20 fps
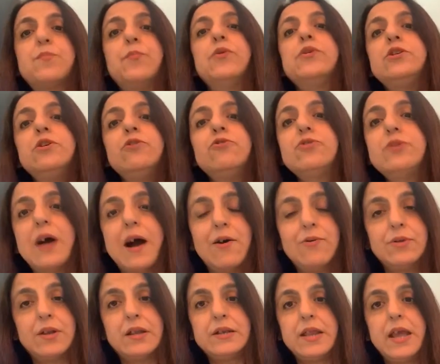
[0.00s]
put you
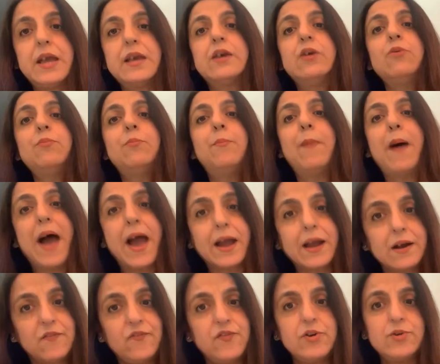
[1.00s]
down and take you back
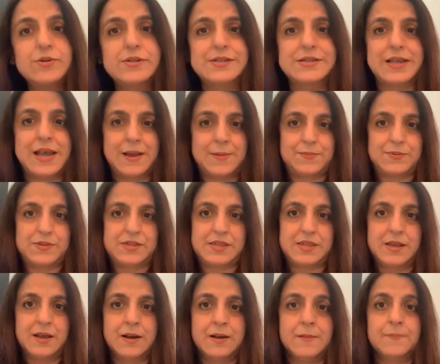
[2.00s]
a few steps.
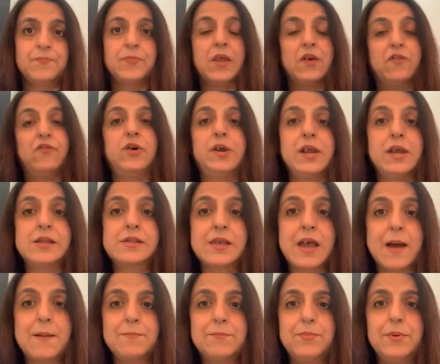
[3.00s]
For
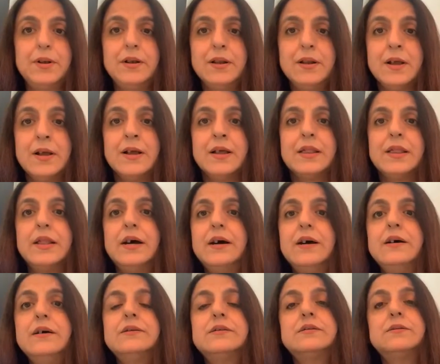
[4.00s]
example,
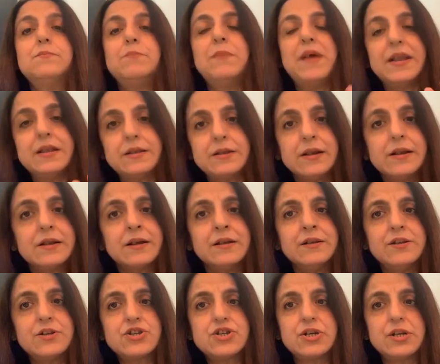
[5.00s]
the mental
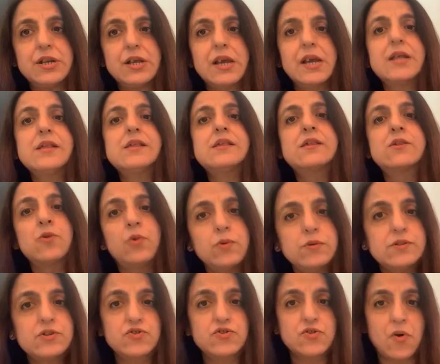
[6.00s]
conditioning is so
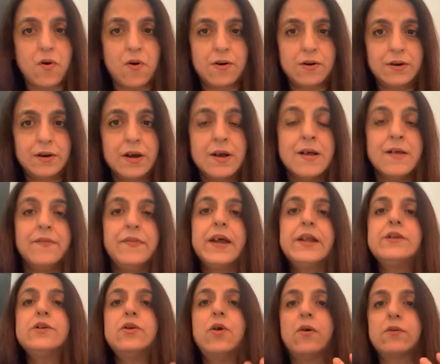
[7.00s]
strong
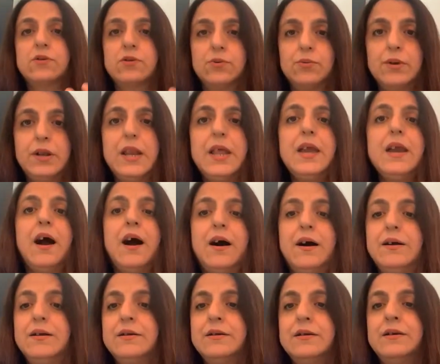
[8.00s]
that not only
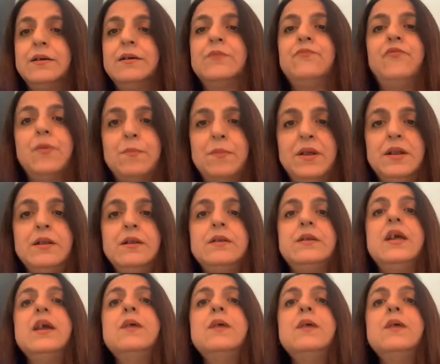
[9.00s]
are women